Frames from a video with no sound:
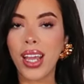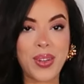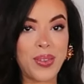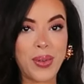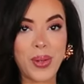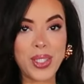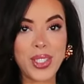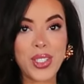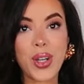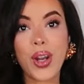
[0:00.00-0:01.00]
So if you want
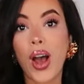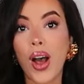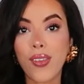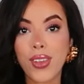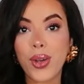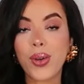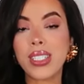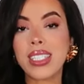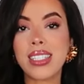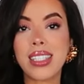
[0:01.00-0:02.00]
to join all of the
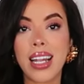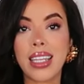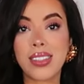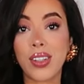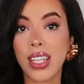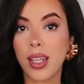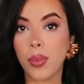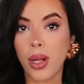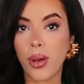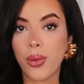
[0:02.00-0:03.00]
courses, the links are
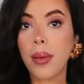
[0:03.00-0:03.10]
down below.